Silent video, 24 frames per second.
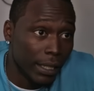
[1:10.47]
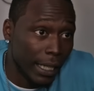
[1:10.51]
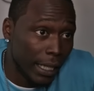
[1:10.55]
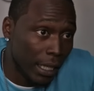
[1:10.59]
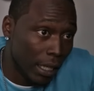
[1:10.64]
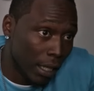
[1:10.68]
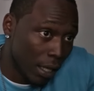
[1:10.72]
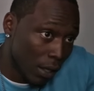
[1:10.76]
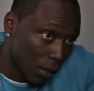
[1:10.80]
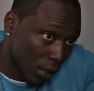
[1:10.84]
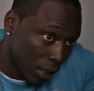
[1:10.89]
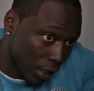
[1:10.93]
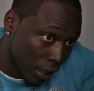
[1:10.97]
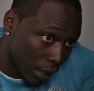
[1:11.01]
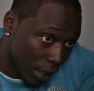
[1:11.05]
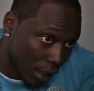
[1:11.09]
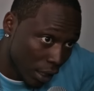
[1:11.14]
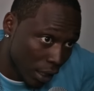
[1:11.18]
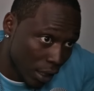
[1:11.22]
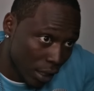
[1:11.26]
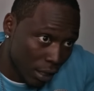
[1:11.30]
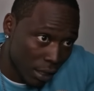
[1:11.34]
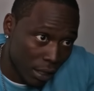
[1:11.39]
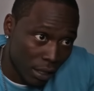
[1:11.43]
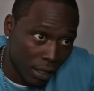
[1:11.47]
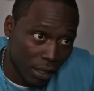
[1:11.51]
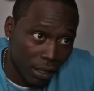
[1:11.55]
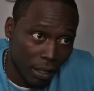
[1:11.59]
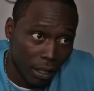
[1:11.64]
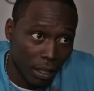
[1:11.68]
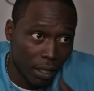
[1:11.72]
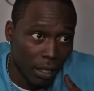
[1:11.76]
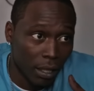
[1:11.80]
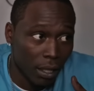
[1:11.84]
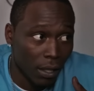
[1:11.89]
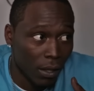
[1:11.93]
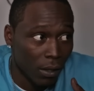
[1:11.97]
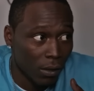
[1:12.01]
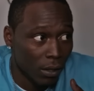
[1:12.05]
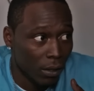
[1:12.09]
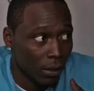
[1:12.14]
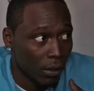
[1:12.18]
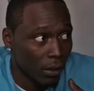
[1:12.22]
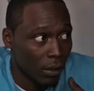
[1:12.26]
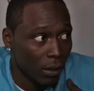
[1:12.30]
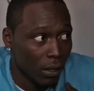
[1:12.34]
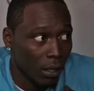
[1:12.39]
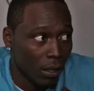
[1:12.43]
they done lost a cousin, they done
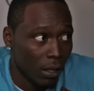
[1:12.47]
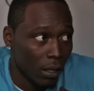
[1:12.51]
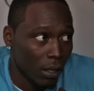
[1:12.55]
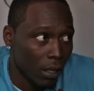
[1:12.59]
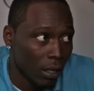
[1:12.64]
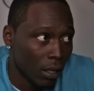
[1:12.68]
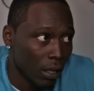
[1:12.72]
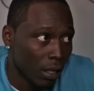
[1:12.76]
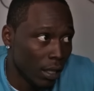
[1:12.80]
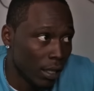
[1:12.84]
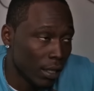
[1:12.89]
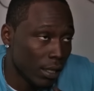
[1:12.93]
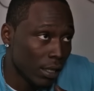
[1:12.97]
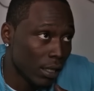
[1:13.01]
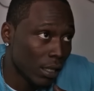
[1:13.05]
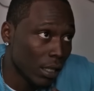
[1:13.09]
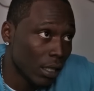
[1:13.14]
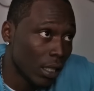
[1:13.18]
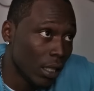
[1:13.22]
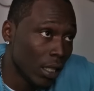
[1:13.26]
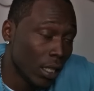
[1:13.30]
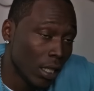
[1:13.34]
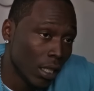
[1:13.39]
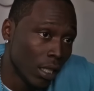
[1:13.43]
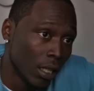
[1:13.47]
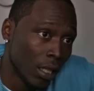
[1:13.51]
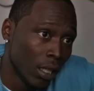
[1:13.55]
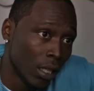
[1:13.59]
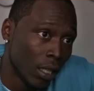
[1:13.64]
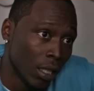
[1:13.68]
lost a, a son.